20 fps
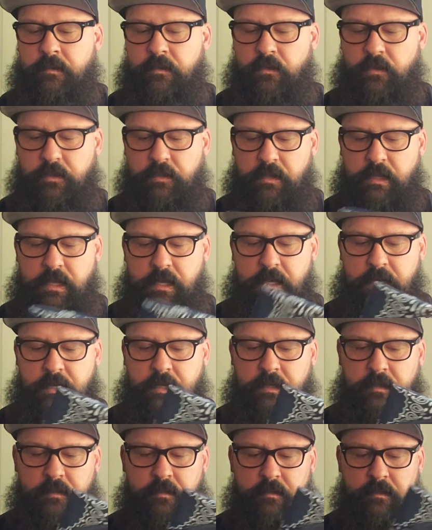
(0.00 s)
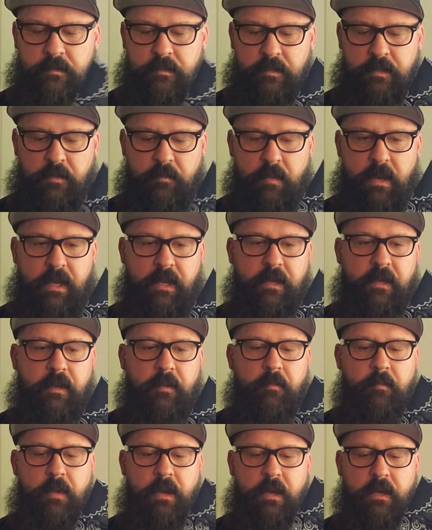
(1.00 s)
online. They're made in
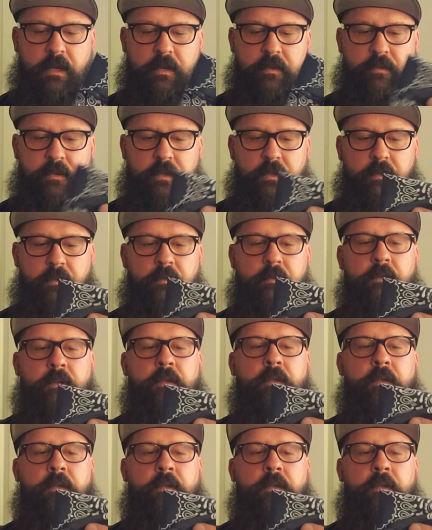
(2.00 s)
America though.